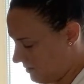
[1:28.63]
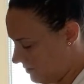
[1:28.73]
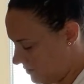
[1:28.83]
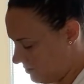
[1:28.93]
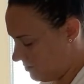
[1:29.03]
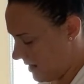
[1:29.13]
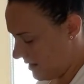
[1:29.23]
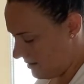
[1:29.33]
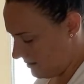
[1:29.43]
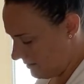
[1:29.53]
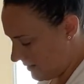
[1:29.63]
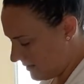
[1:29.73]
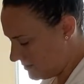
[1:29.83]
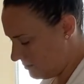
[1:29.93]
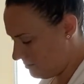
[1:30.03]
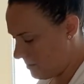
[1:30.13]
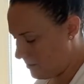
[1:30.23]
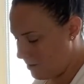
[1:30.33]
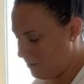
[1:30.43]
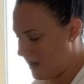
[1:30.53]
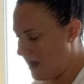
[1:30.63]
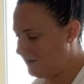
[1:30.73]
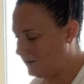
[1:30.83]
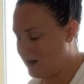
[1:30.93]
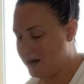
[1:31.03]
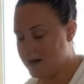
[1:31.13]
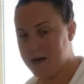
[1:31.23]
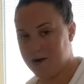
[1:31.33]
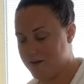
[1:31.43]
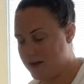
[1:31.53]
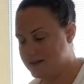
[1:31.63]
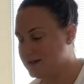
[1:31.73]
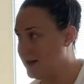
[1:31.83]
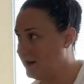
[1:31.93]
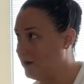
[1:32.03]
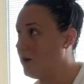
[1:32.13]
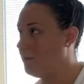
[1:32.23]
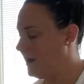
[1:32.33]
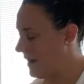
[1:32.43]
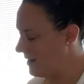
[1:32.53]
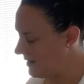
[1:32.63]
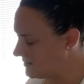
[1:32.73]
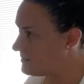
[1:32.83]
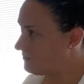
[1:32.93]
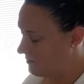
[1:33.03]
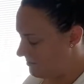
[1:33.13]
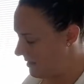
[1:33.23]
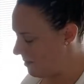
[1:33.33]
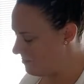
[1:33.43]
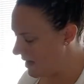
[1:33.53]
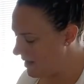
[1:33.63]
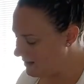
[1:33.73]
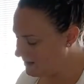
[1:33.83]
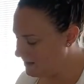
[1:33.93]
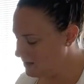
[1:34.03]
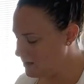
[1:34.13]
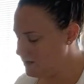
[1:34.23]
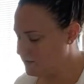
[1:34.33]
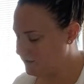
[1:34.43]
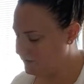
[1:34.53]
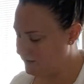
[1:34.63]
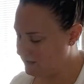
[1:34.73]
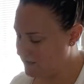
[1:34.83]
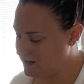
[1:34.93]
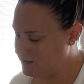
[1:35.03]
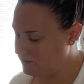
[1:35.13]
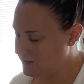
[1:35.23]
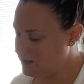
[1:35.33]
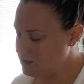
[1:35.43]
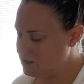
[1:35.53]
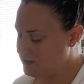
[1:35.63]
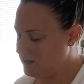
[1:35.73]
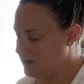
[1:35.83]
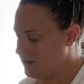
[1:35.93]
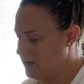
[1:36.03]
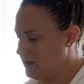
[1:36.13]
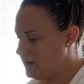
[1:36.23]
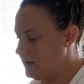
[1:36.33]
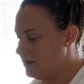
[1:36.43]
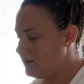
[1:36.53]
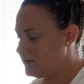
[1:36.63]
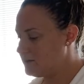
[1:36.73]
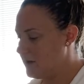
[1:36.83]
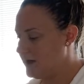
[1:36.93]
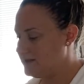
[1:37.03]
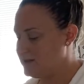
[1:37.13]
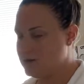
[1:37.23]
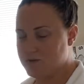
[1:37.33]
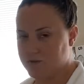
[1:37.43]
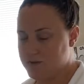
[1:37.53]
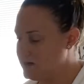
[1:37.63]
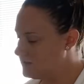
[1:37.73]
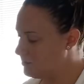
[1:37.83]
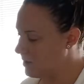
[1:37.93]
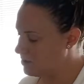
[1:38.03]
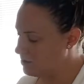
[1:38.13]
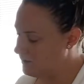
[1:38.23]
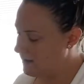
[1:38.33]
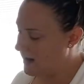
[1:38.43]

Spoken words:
So as you remember, we have a line here that's getting all my NS from that bag to fill in my syringe. Here is my central venous pressure that